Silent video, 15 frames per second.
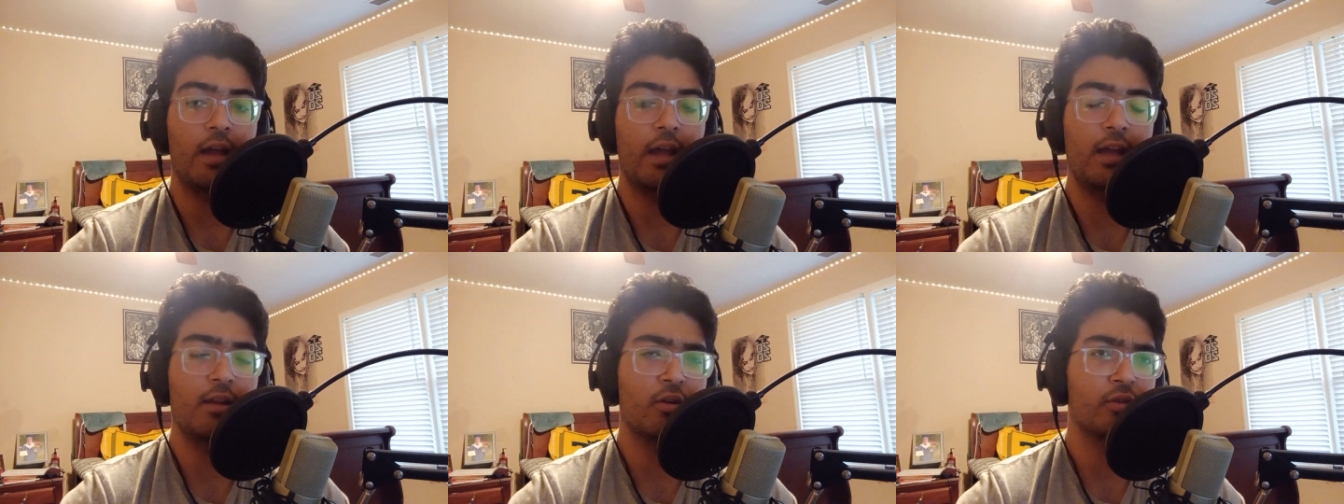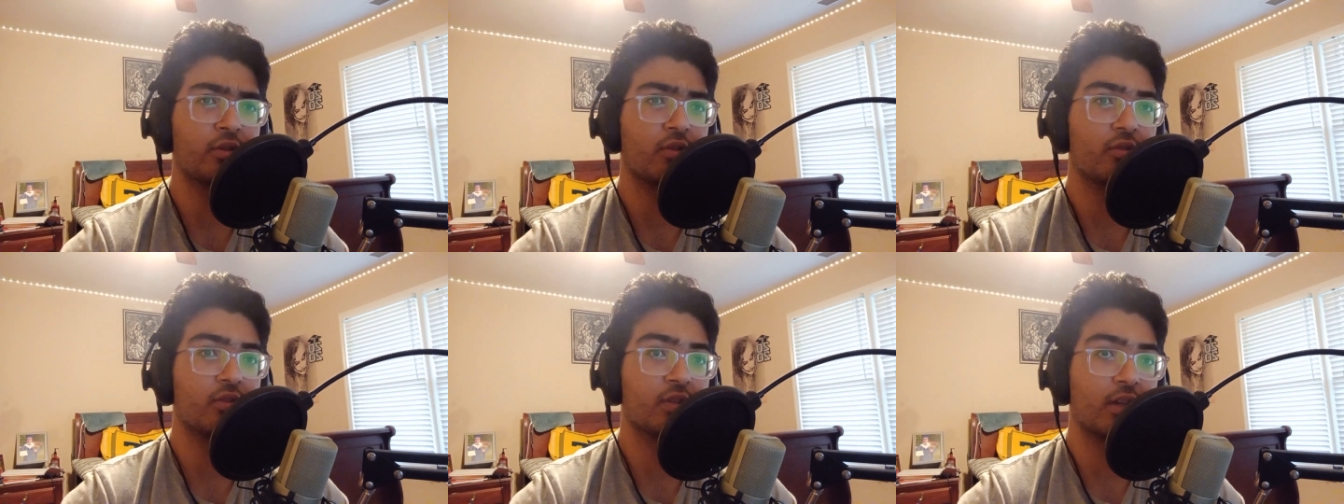and
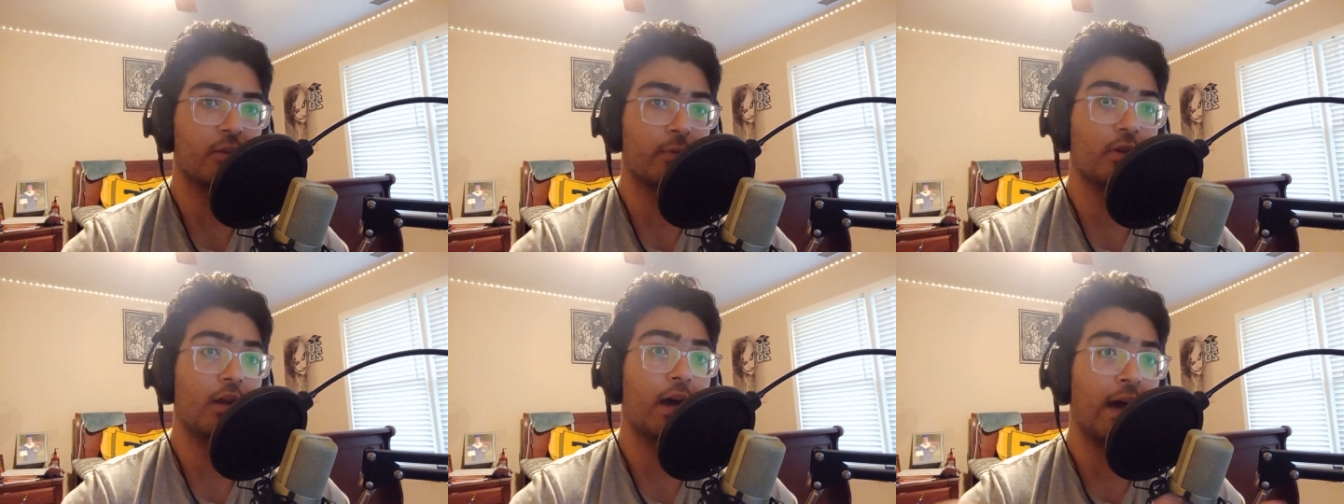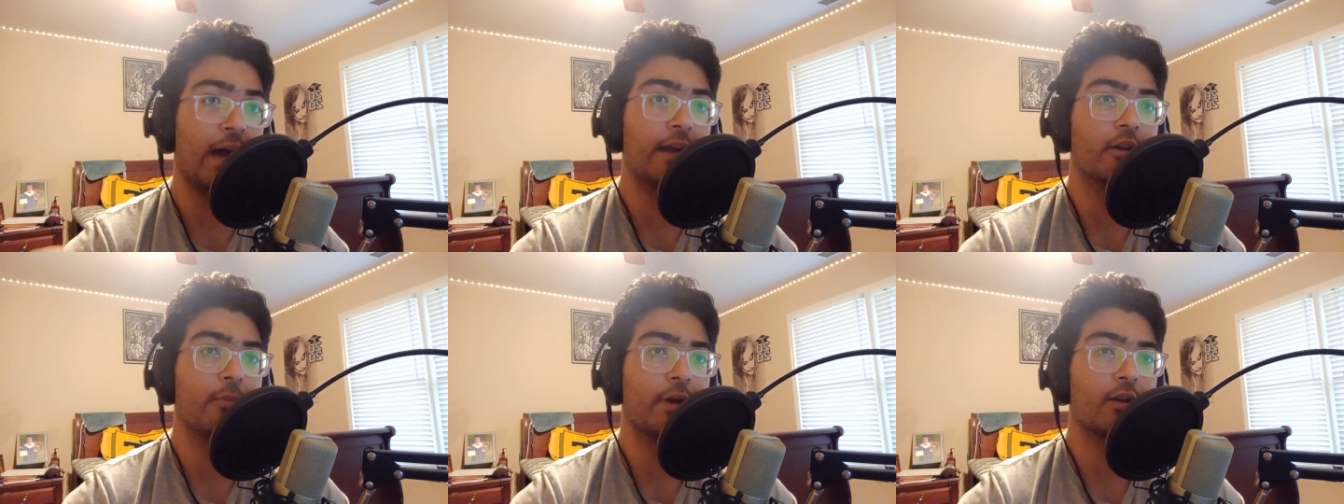also there's going to be a
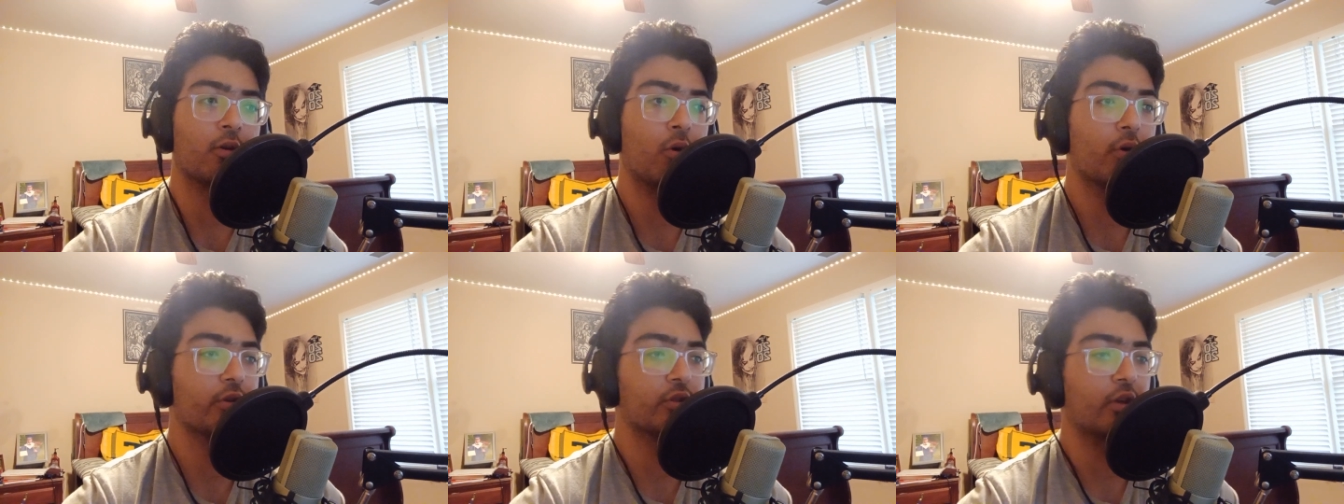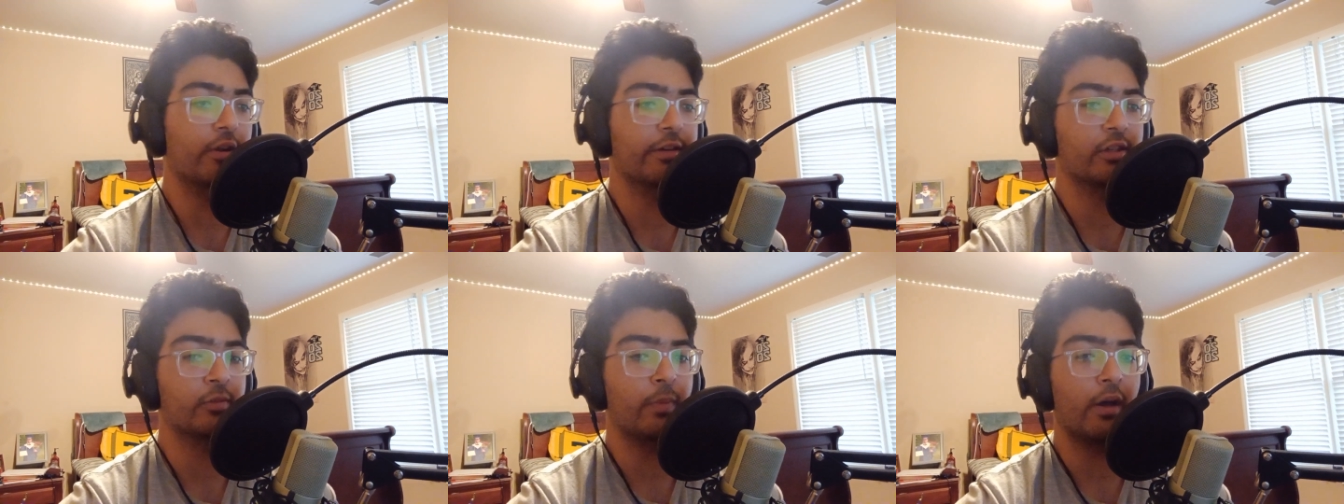heightened amount of
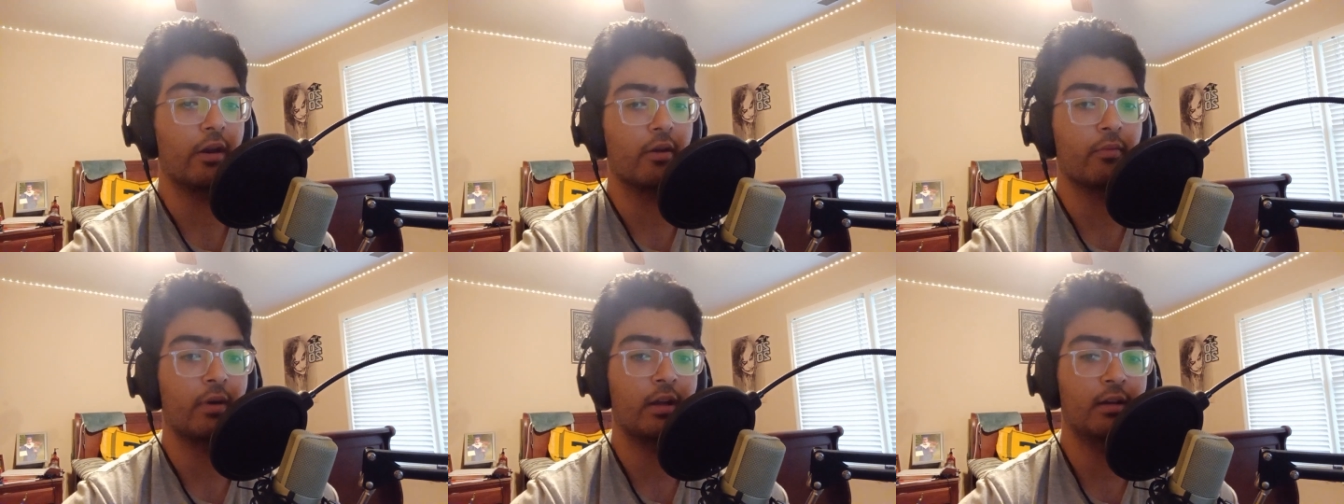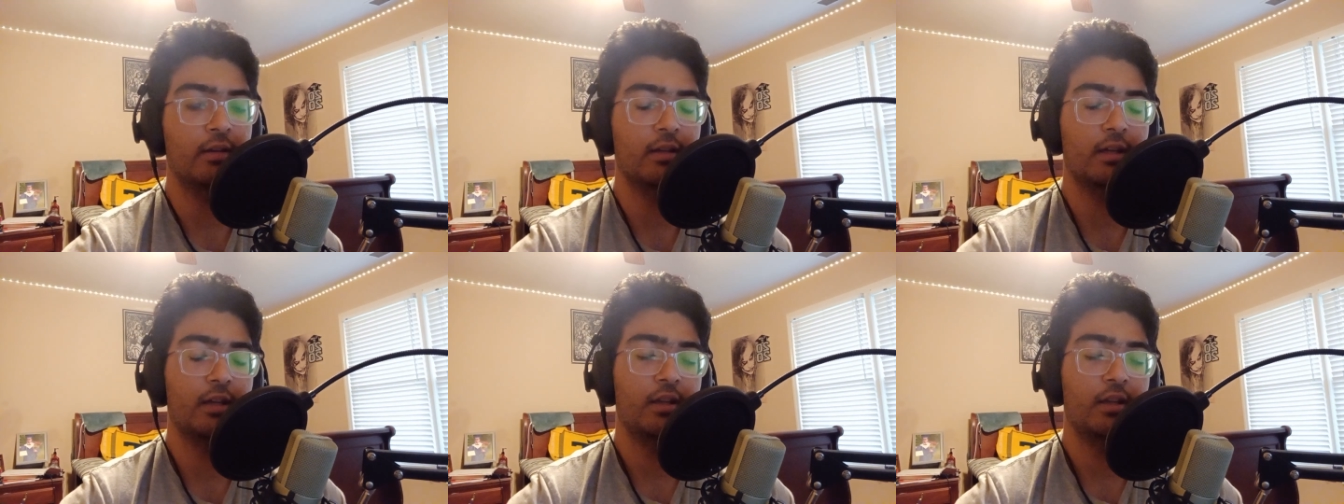cortisol in his body, right?